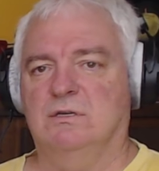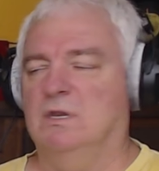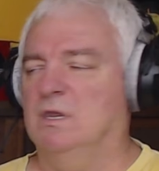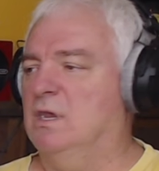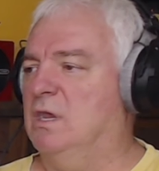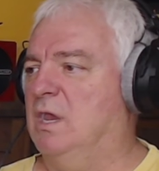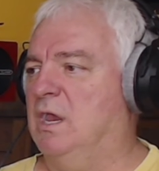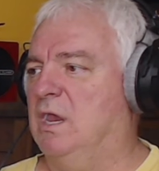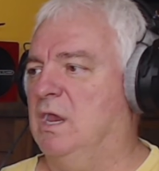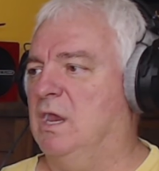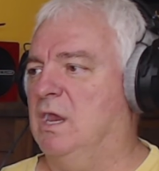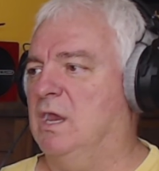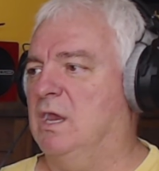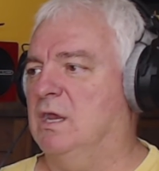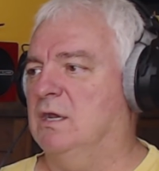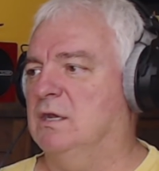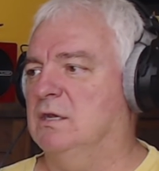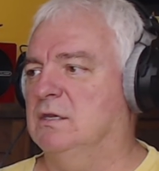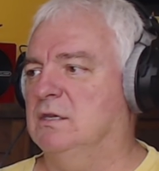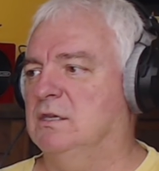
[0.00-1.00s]

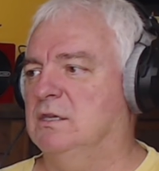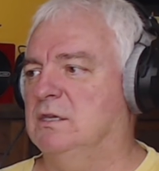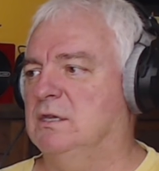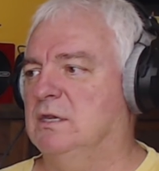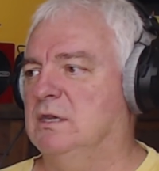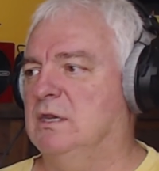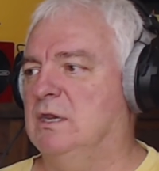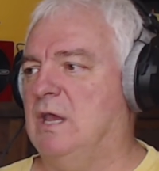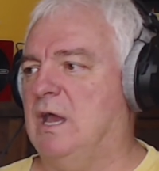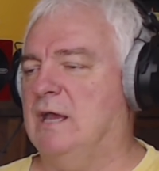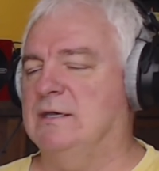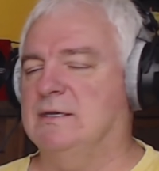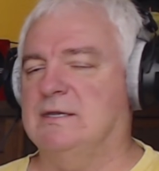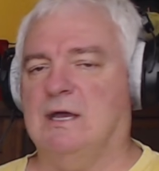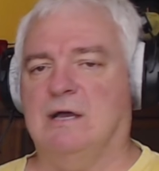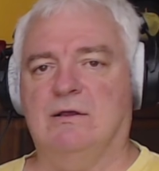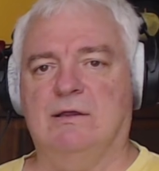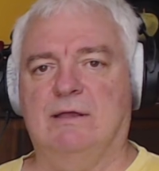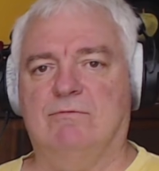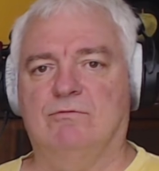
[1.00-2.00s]
and
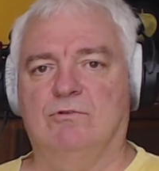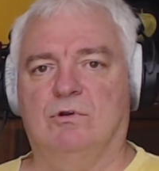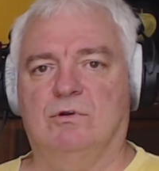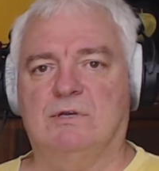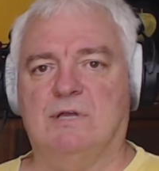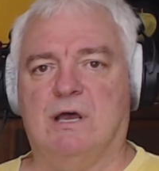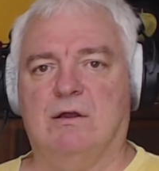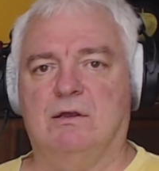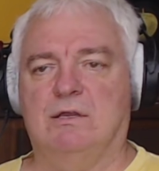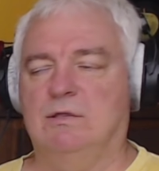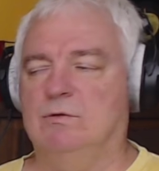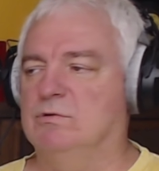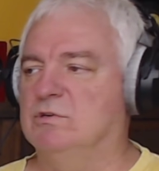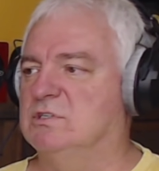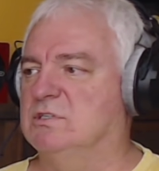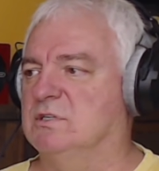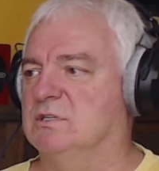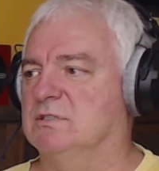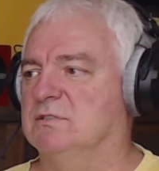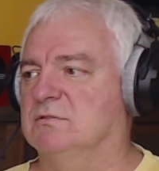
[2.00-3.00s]
have no doubt he would
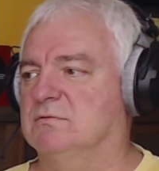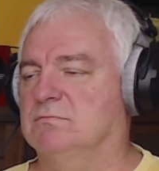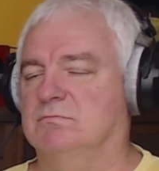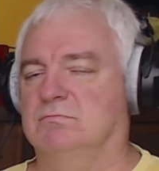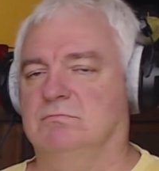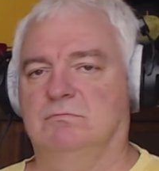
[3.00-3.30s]
just